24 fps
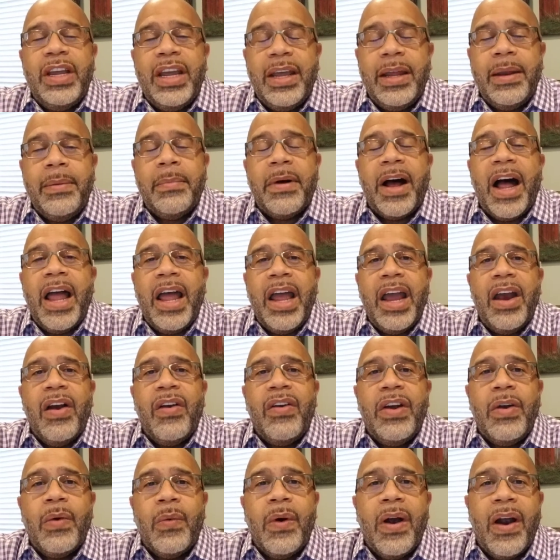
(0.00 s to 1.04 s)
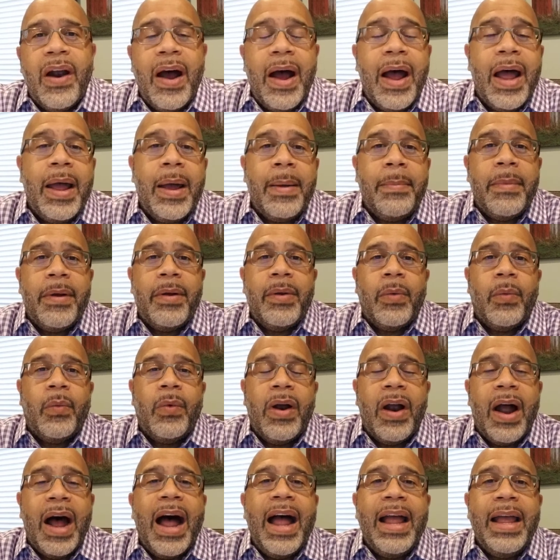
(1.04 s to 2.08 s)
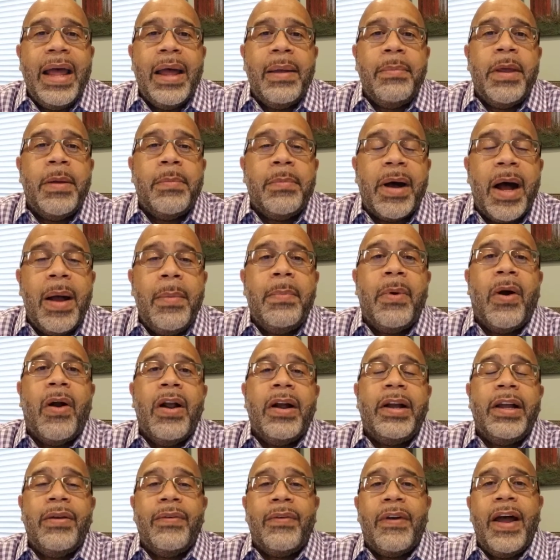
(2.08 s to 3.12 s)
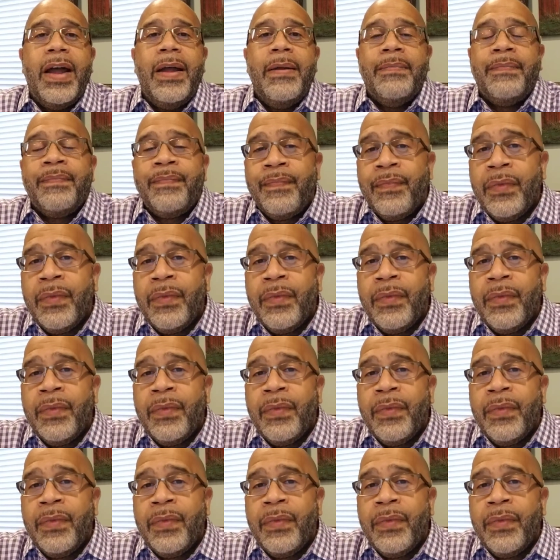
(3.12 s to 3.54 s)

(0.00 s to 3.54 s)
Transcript: in my area where I am in my market, right?